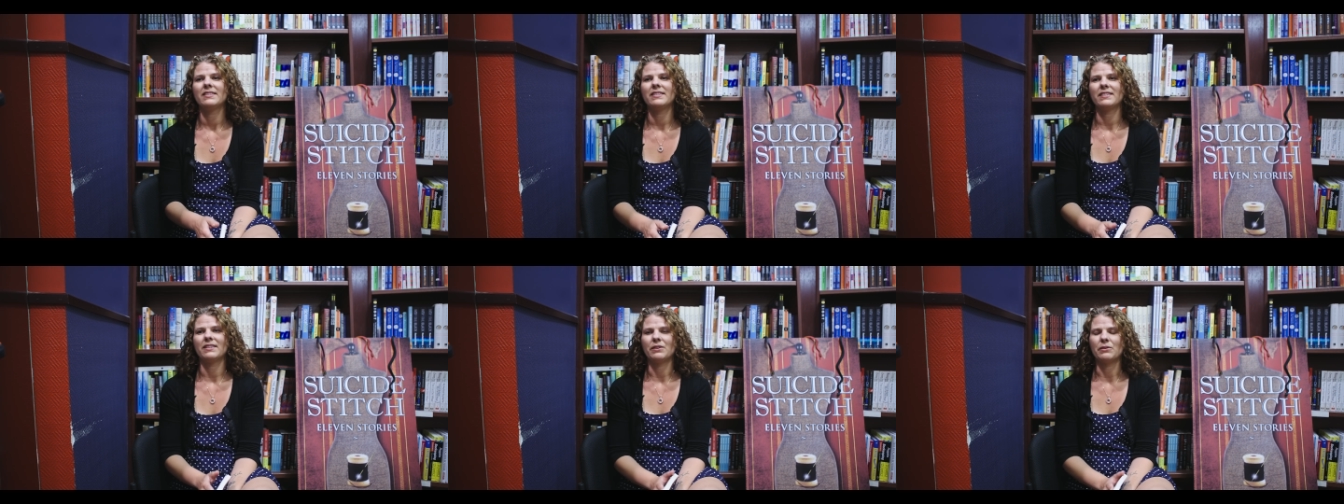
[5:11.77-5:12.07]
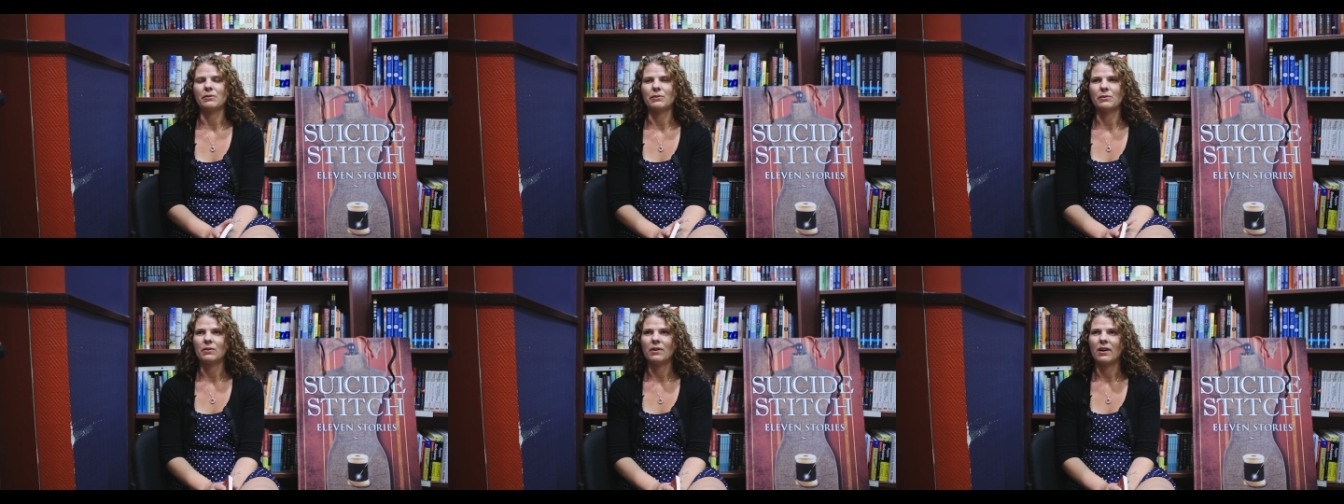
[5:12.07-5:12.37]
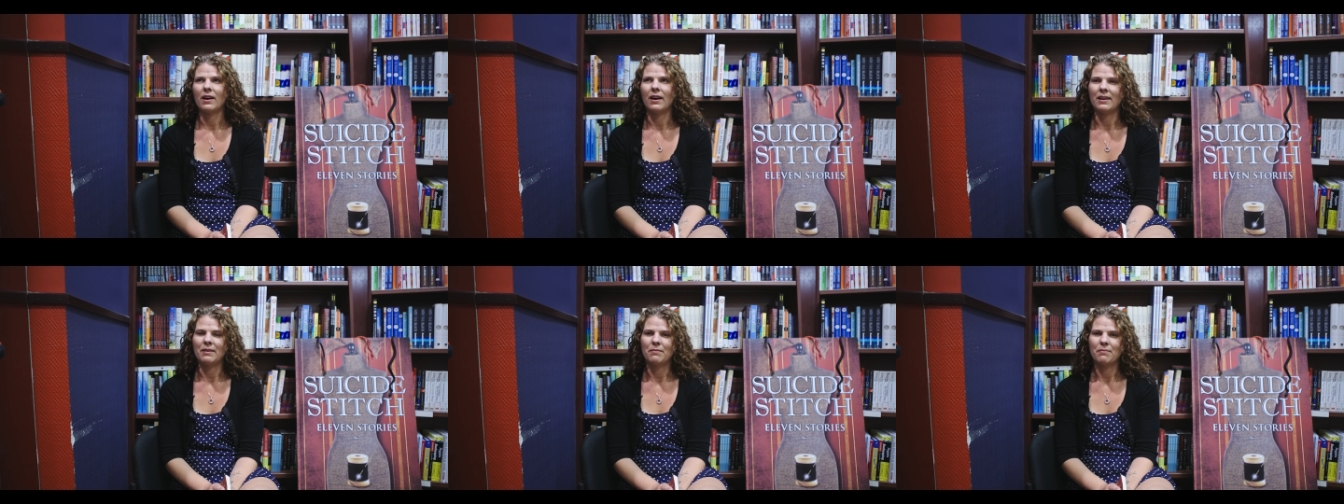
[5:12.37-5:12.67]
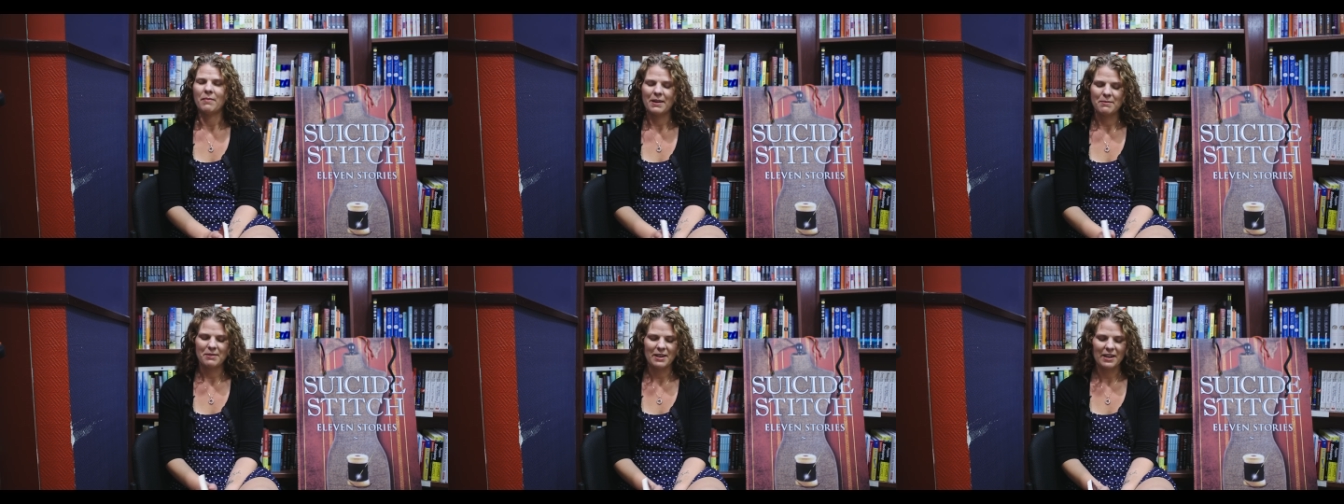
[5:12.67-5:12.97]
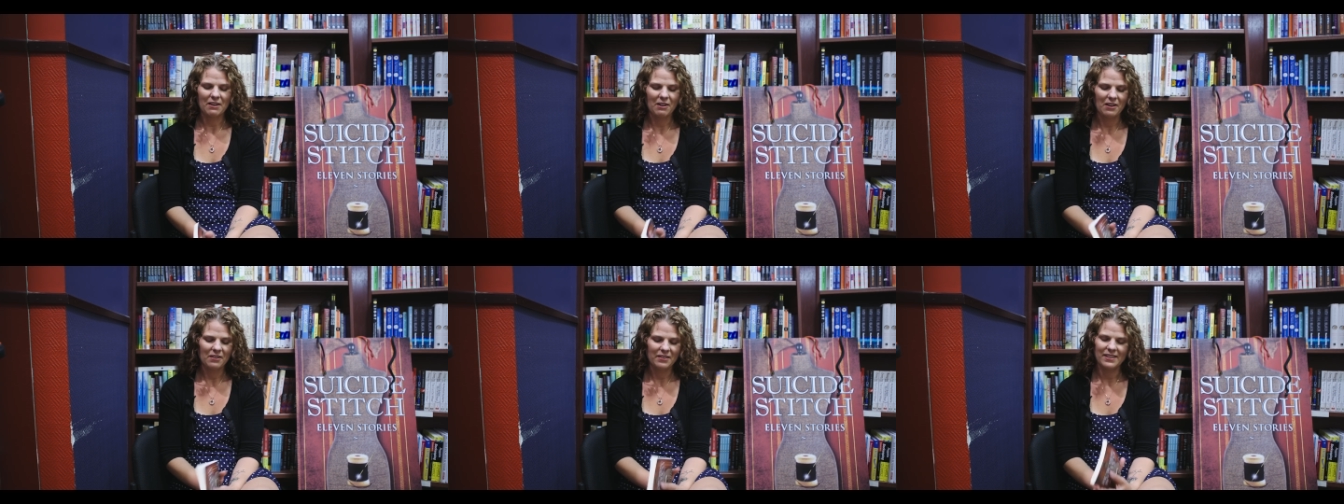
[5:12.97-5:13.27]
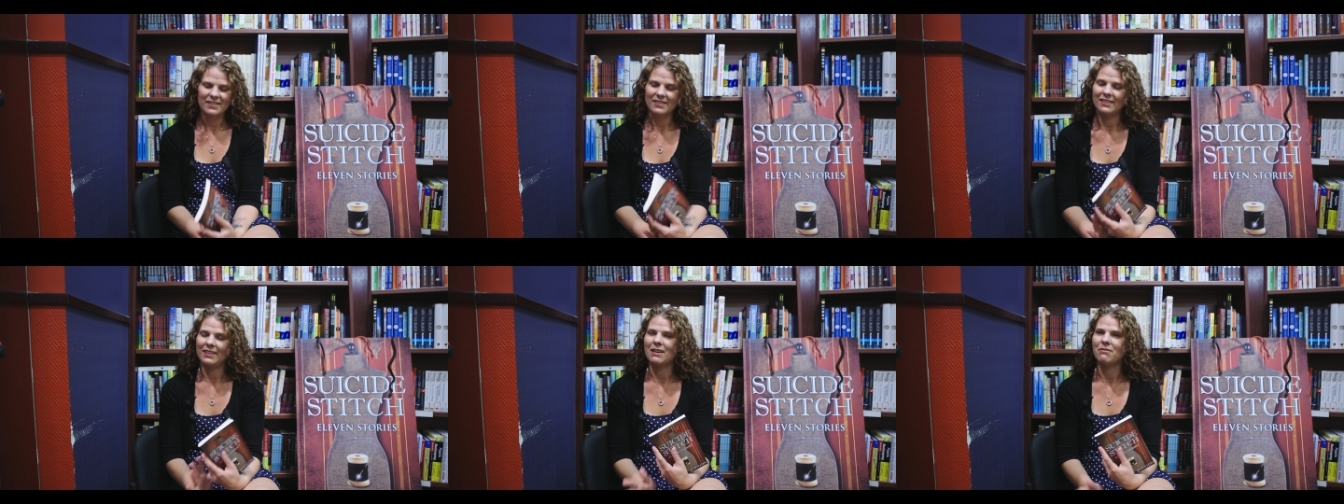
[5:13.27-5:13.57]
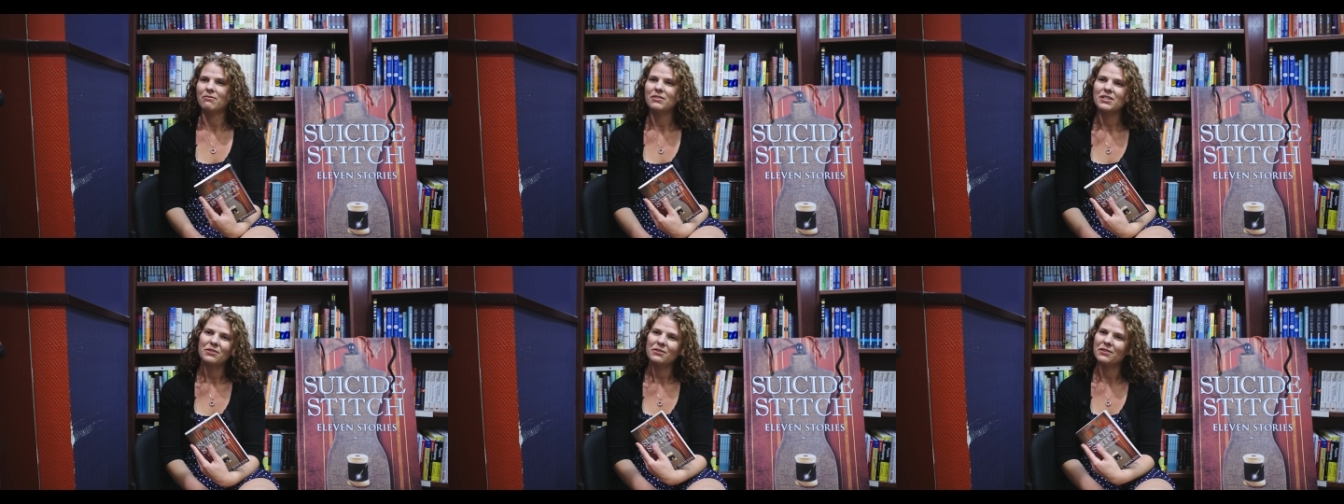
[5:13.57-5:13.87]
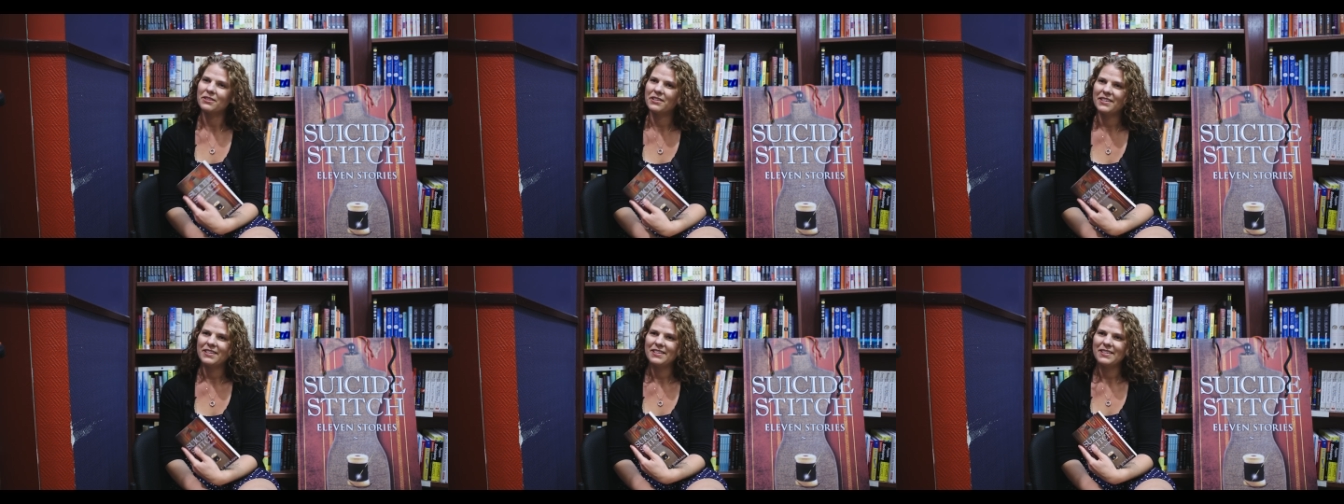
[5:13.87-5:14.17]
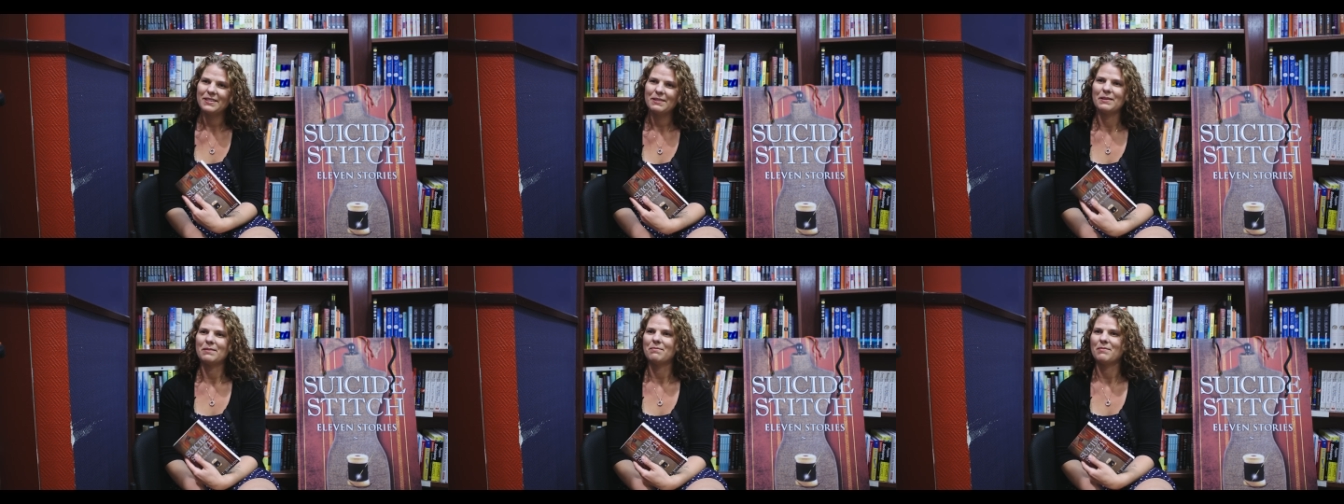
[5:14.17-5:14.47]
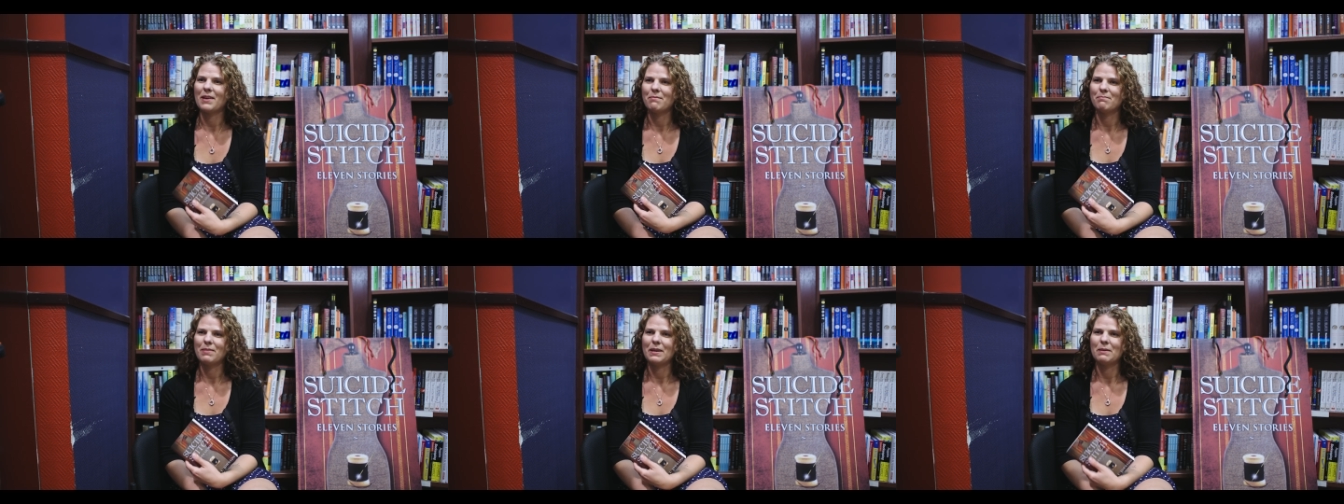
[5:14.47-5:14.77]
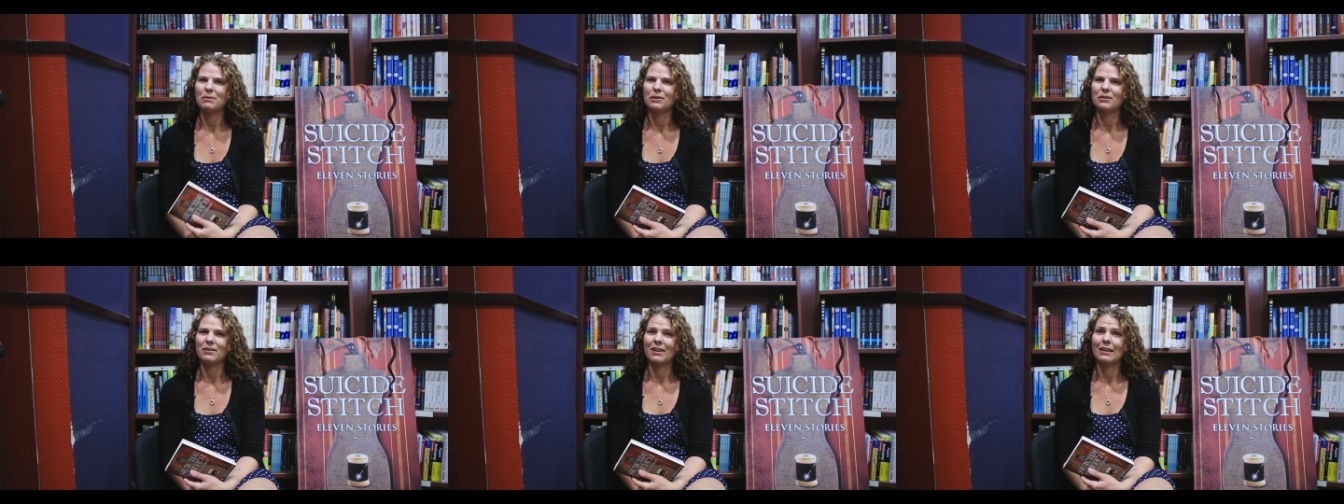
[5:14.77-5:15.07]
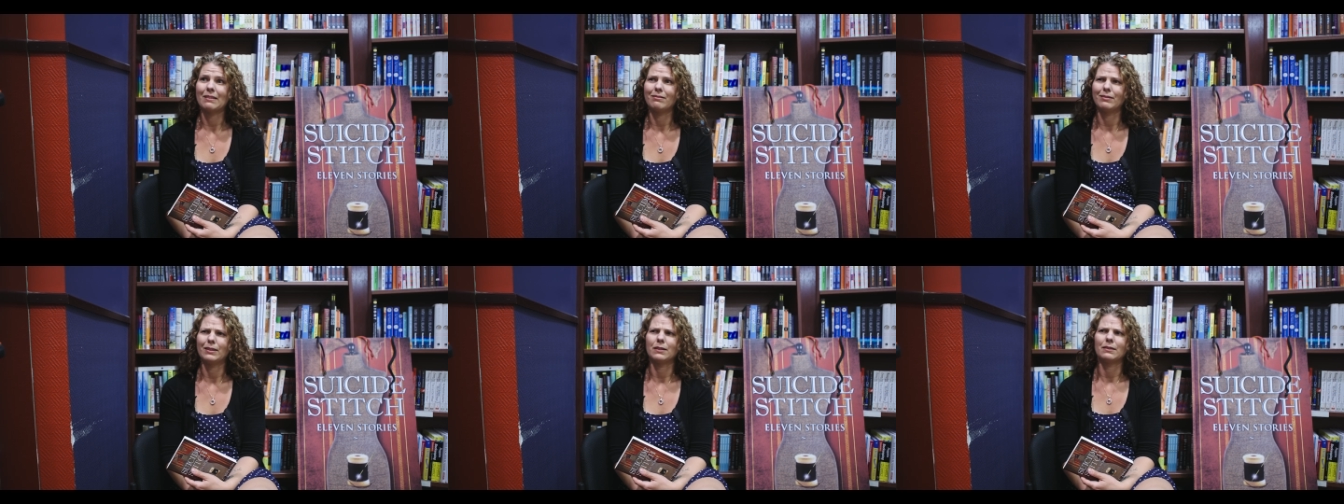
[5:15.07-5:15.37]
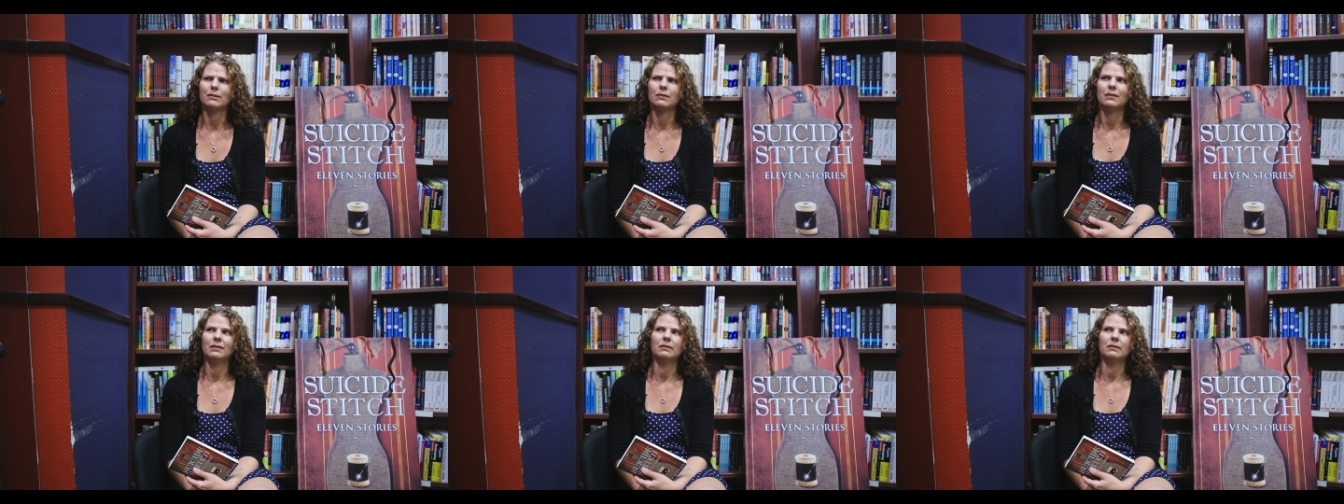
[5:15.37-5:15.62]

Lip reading: So, I mean, I call these love stories, and people are kind of like,